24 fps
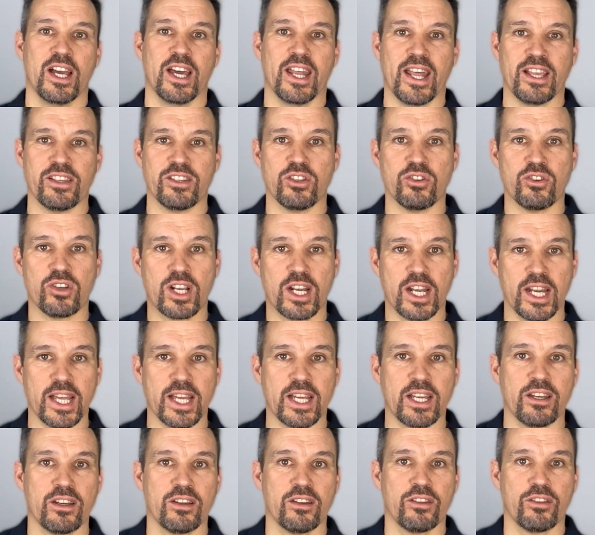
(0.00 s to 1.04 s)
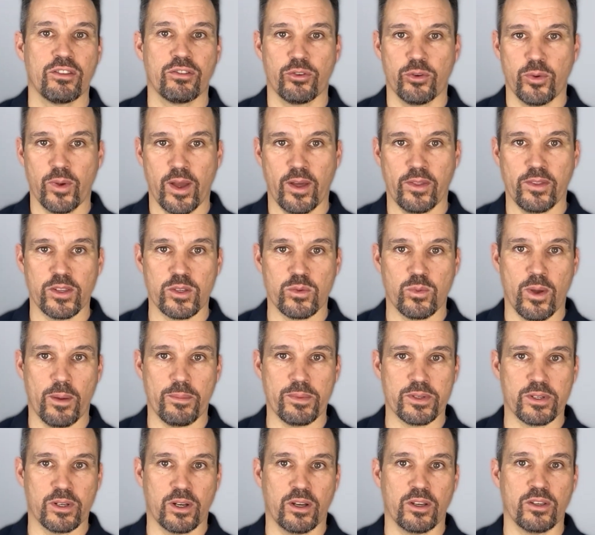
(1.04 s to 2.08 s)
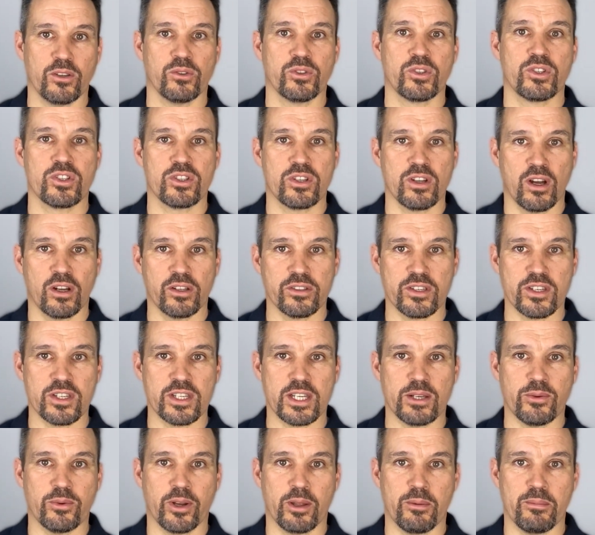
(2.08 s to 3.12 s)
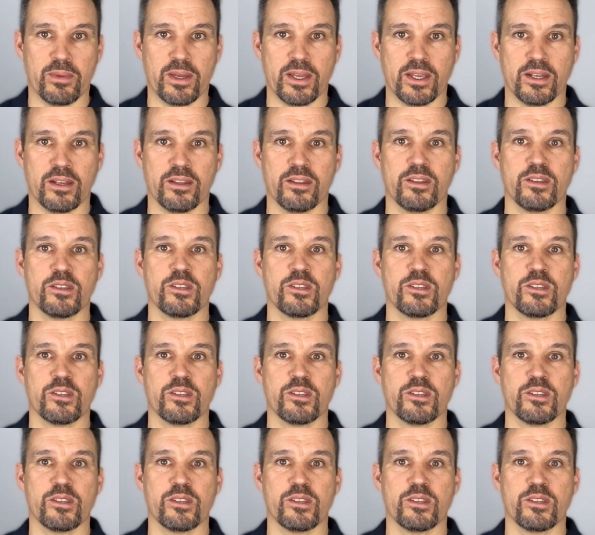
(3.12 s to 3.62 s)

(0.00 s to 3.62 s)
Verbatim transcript: And as you click throughout this website, you'll start to see what I mean.